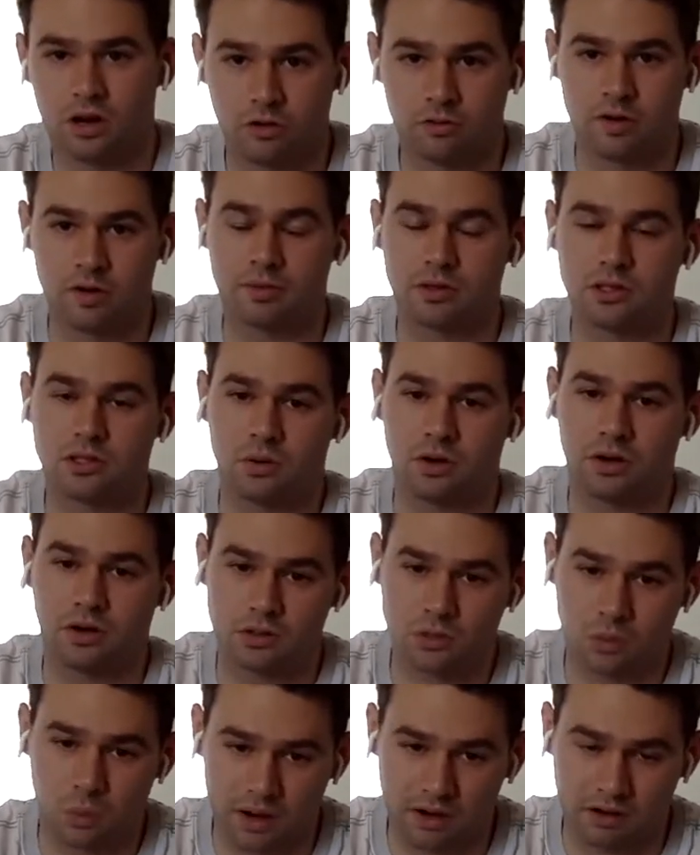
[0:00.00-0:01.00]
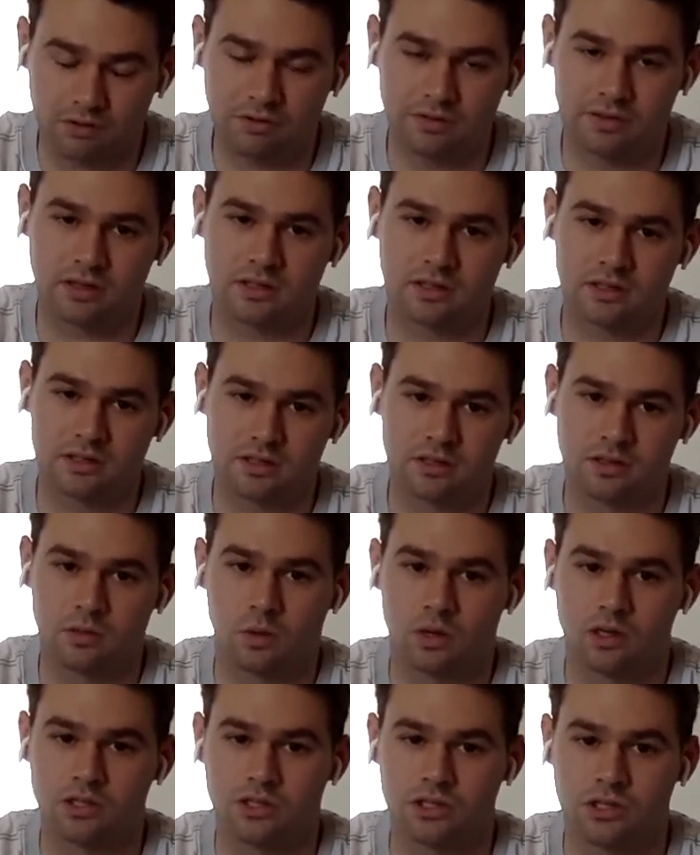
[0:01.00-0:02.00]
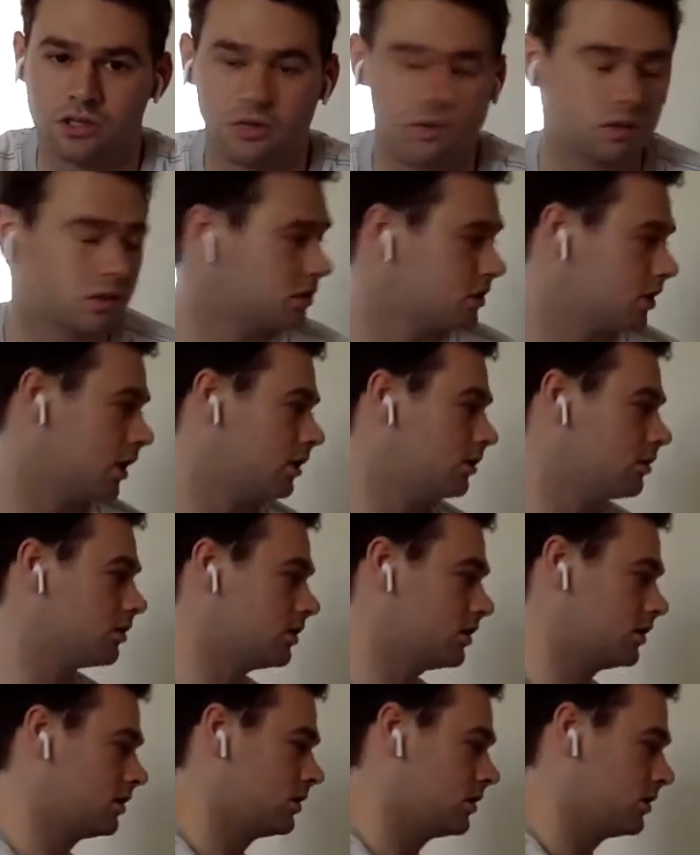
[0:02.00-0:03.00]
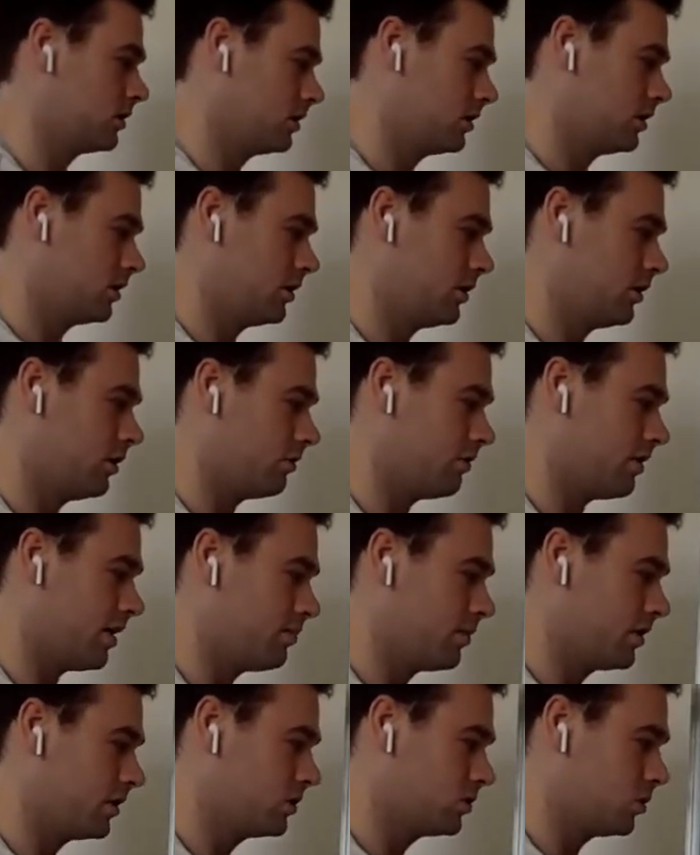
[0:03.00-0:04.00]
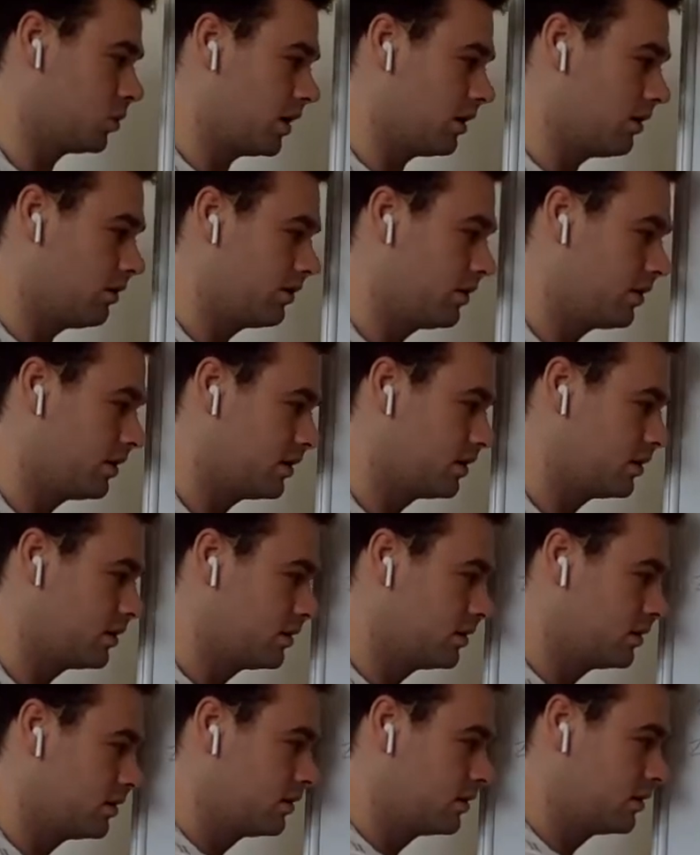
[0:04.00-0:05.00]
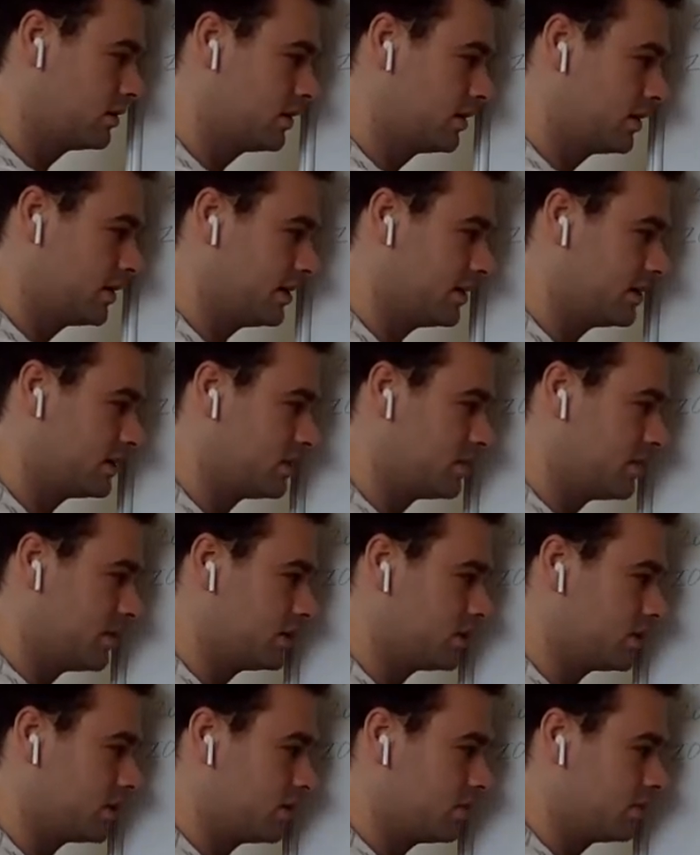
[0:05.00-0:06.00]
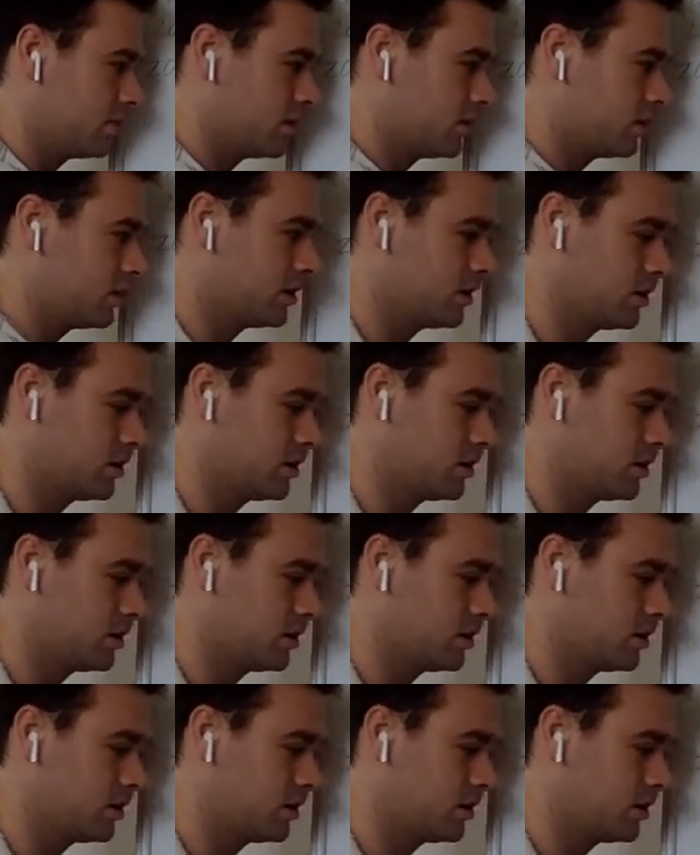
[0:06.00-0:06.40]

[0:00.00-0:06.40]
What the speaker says: November 12th, 1-2. So November 12th is the midterm.